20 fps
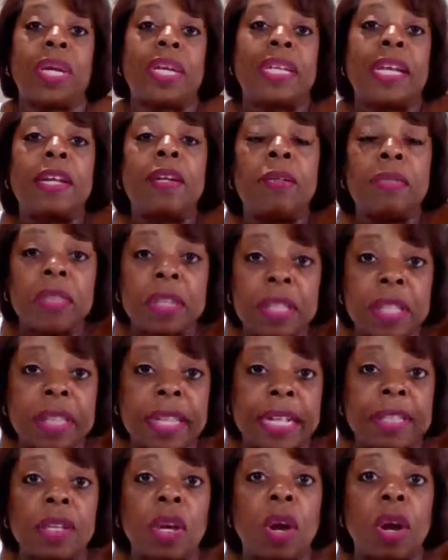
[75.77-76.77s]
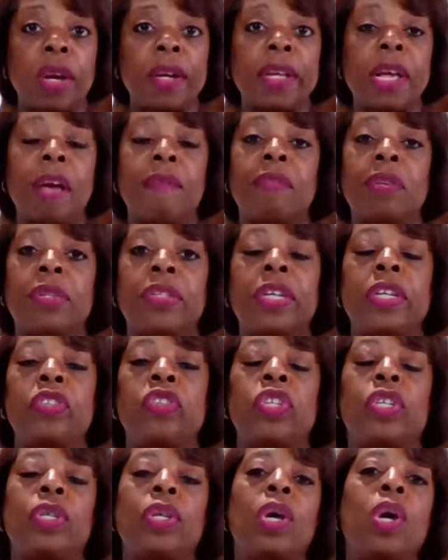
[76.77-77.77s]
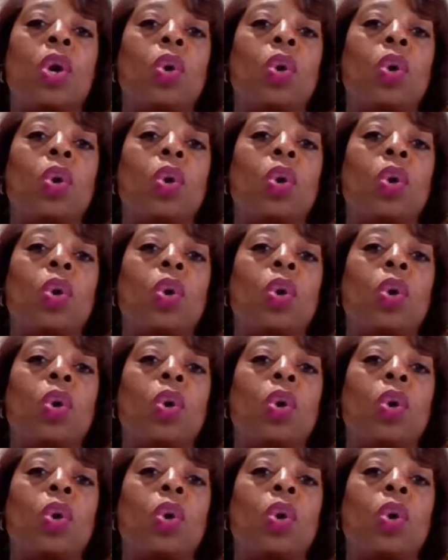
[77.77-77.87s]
and I don't think that that's a hard conversation.